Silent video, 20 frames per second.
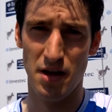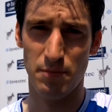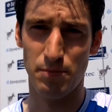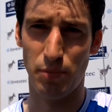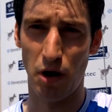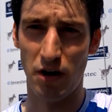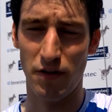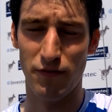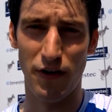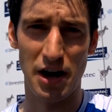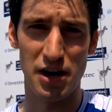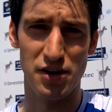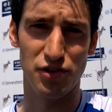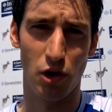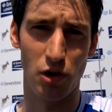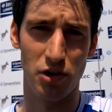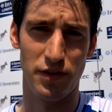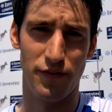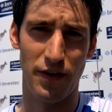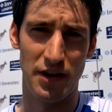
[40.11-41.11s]
put in a very
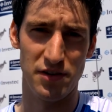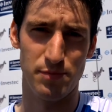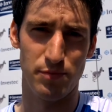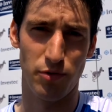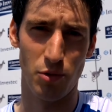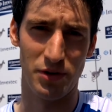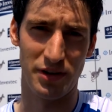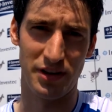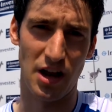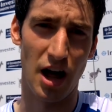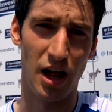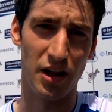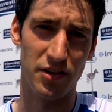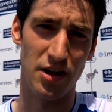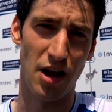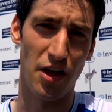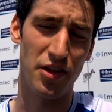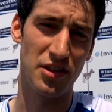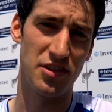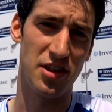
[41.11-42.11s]
solid defensive performance in Ireland. And
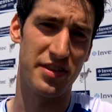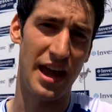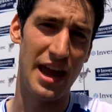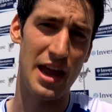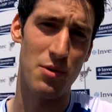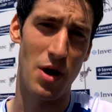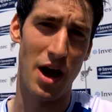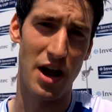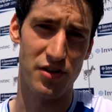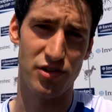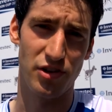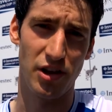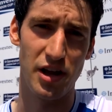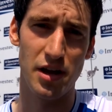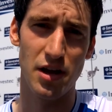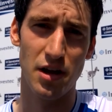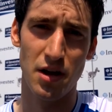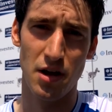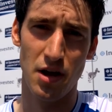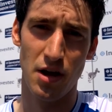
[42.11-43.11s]
I think today we actually